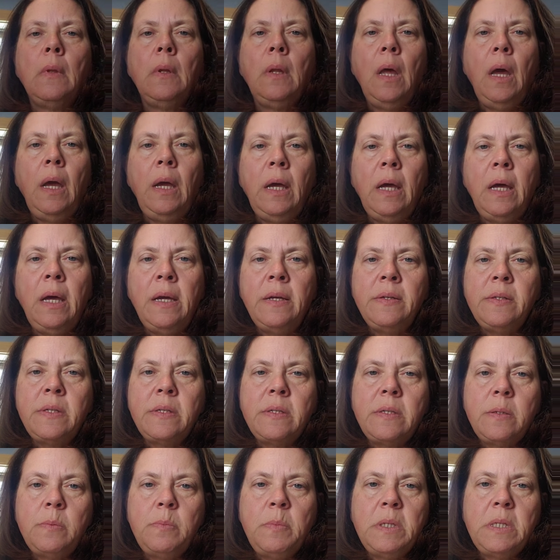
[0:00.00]
Hi guys,
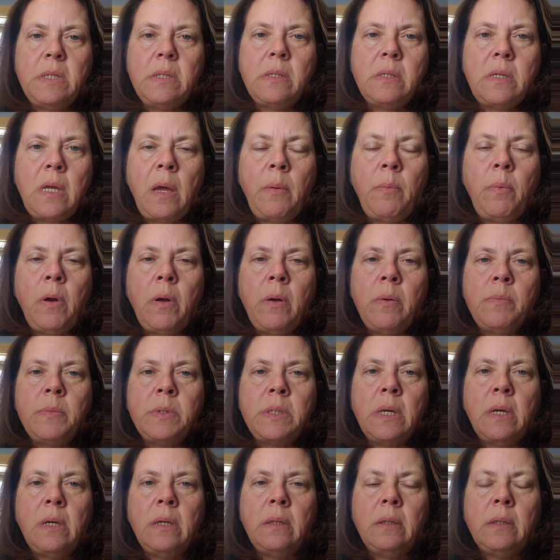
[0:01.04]
this is Mrs. Abrams,
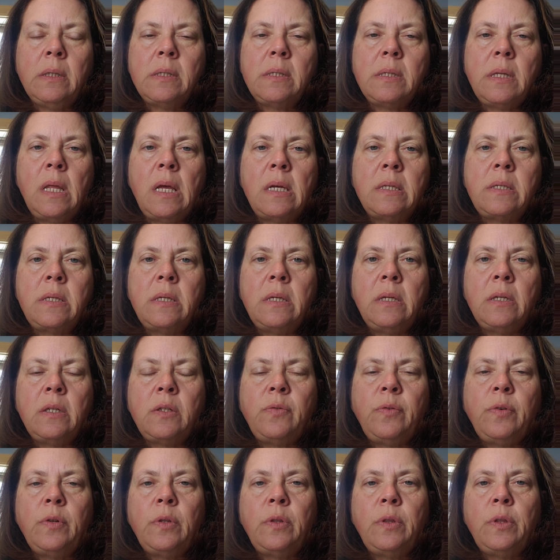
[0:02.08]
and this lesson is
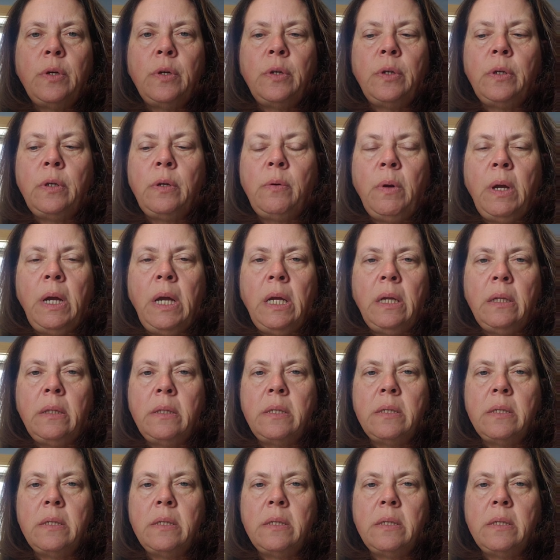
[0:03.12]
for third grade.